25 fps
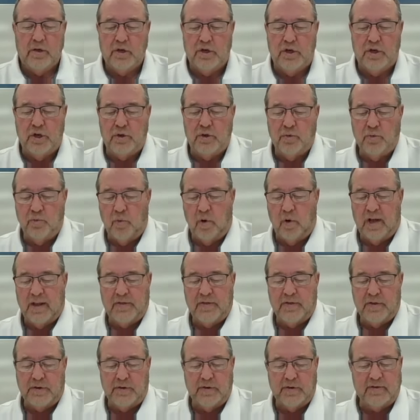do
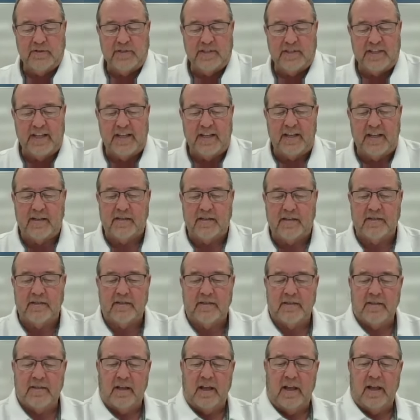1 through
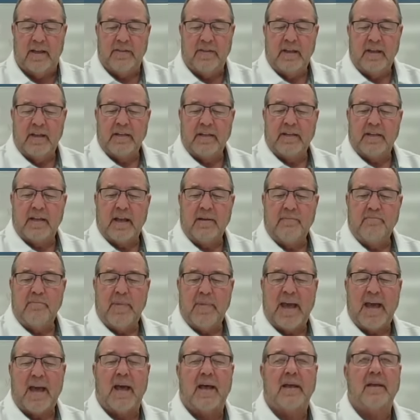6, and then come
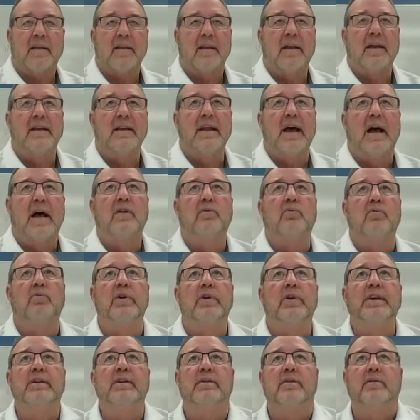back and I'll
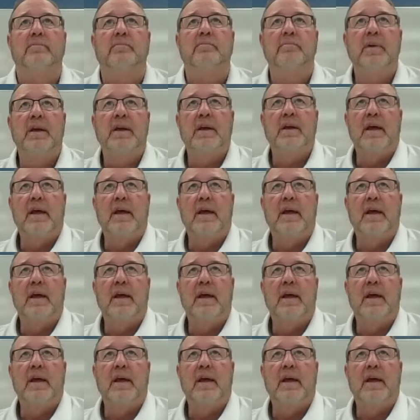read them